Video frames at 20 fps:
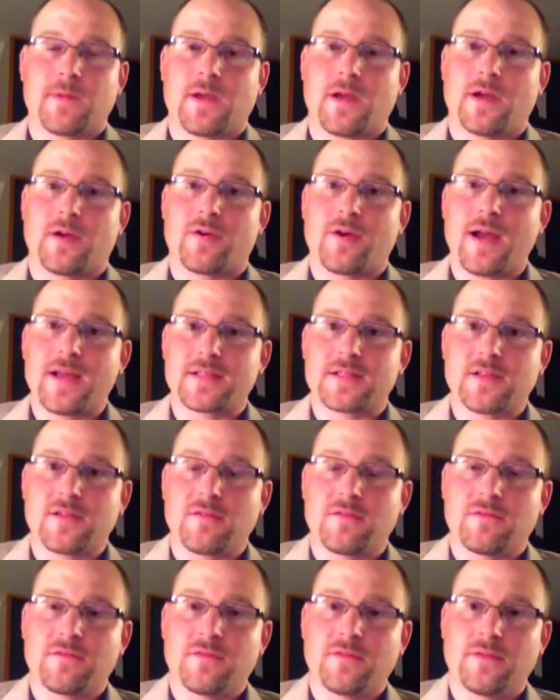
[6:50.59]

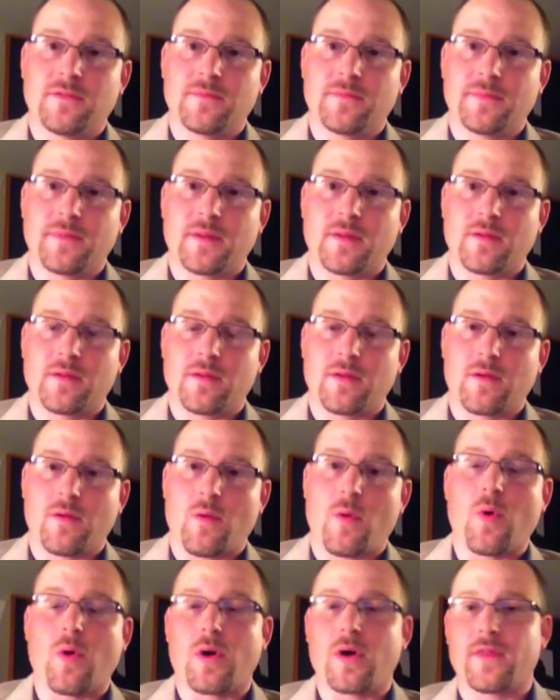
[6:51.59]
aggressive,
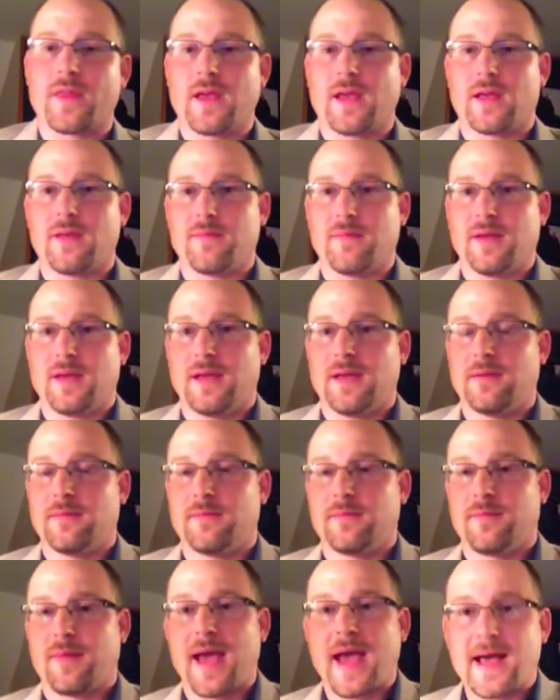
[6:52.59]
or they can be
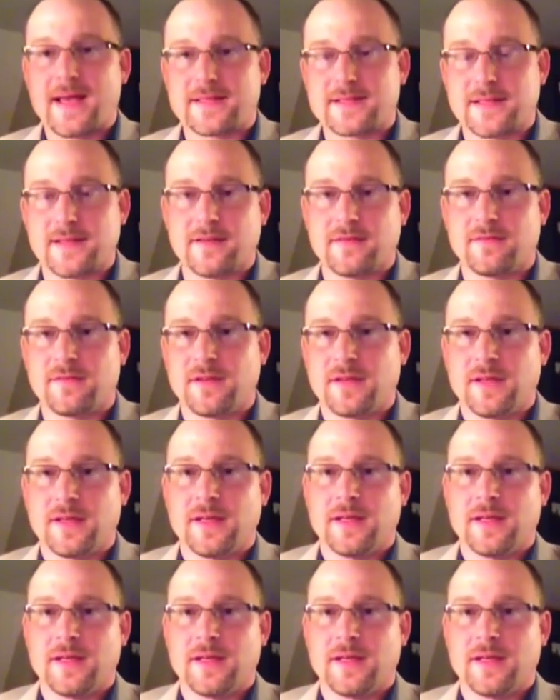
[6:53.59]
passive.